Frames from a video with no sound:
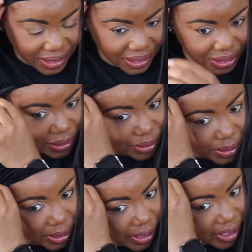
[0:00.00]
She don't
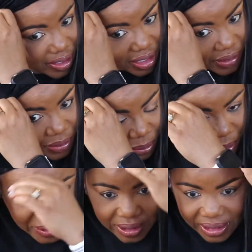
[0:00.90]
do hair and stuff no
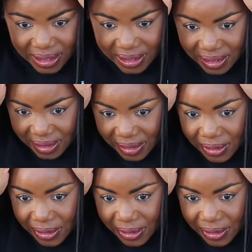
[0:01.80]
more, but at least